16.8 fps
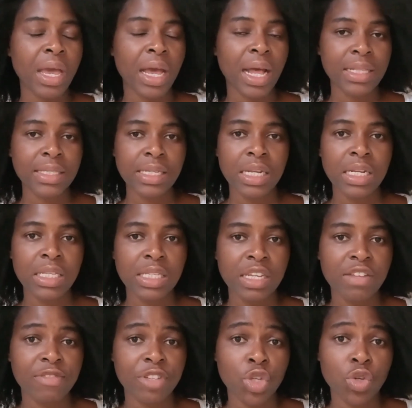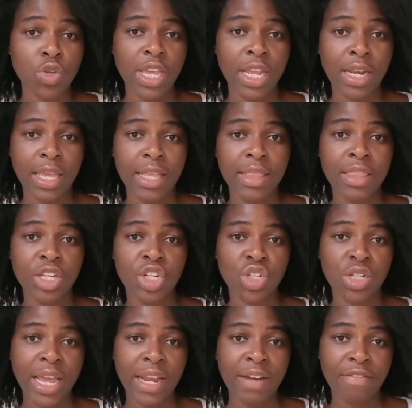Alternatively, you can get the
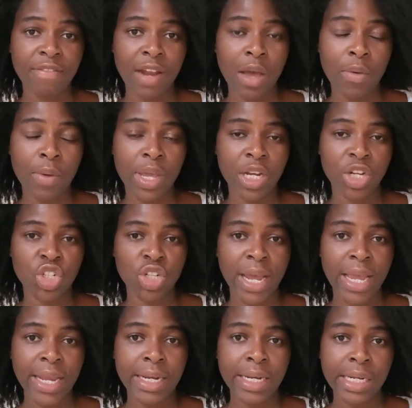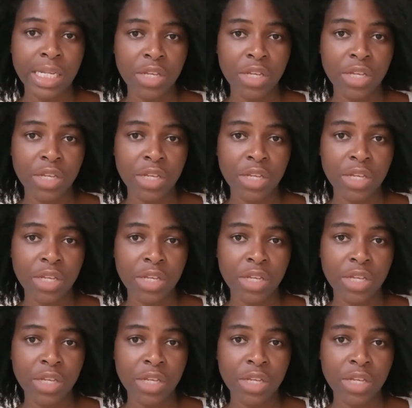dried flower and dried